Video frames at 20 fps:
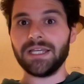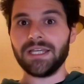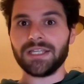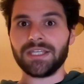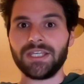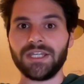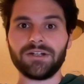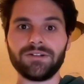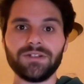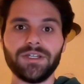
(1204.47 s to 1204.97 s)

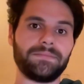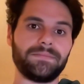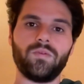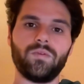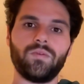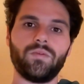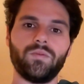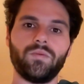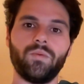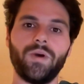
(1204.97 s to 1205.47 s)
you know,
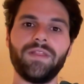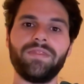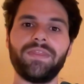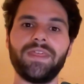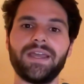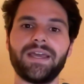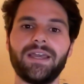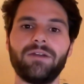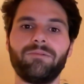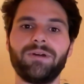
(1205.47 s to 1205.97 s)
one
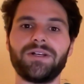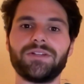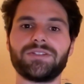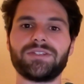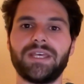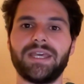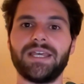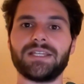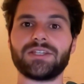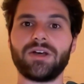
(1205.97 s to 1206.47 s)
thing I will
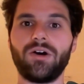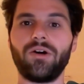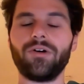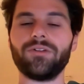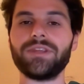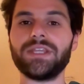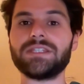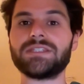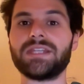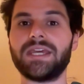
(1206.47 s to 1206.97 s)
say is all
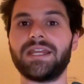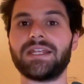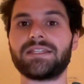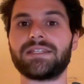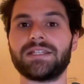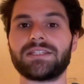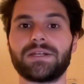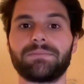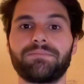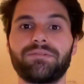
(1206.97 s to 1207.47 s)
these data
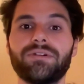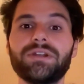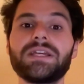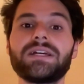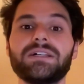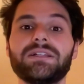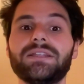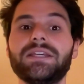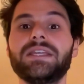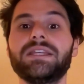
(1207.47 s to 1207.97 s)
sets are pretty
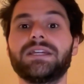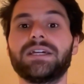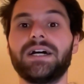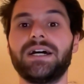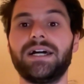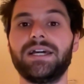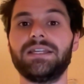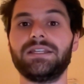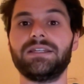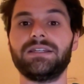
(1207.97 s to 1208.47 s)
clean
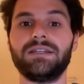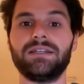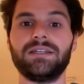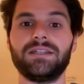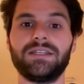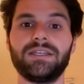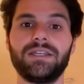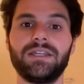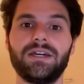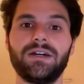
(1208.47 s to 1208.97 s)
cut.
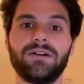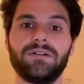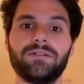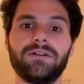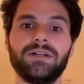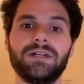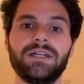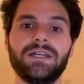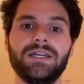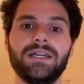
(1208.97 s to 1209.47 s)

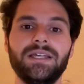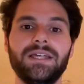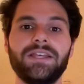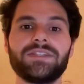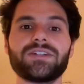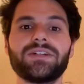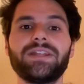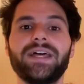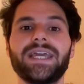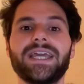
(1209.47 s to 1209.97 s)
These
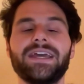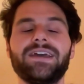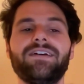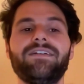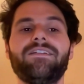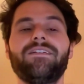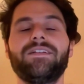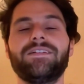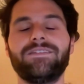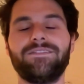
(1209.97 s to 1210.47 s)
are like
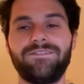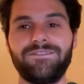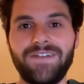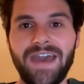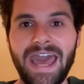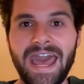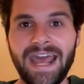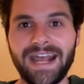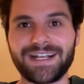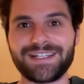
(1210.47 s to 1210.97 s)

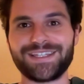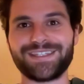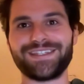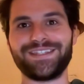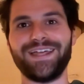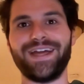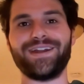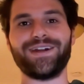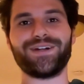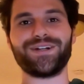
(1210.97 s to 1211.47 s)
facts
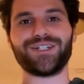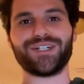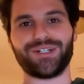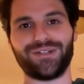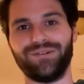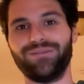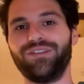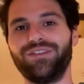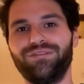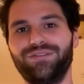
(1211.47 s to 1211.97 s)
that are
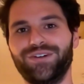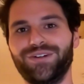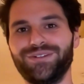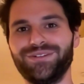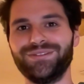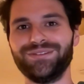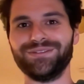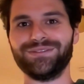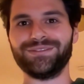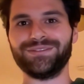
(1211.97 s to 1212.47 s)
truthful,
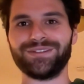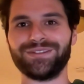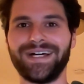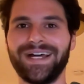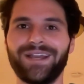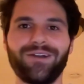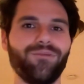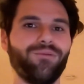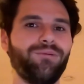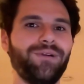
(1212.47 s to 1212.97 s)

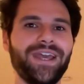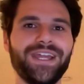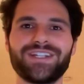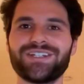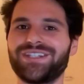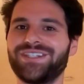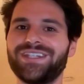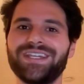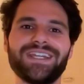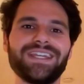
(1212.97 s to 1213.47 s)
like which
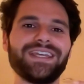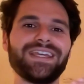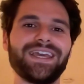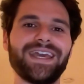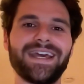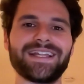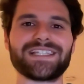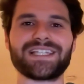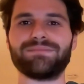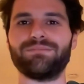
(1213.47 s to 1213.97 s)
city
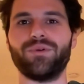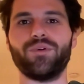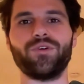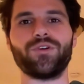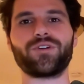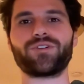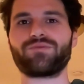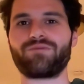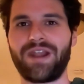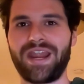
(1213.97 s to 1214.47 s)
gets
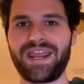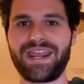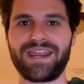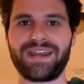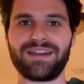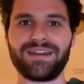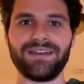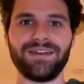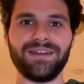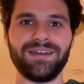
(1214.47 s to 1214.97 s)
more
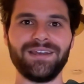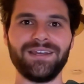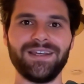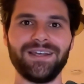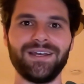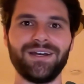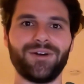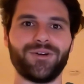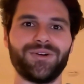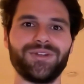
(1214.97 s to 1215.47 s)
rain,
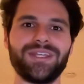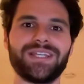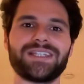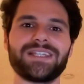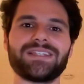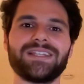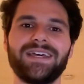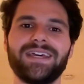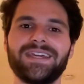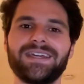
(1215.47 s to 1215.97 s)
or this
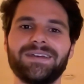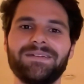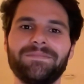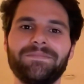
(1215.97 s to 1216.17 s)
is like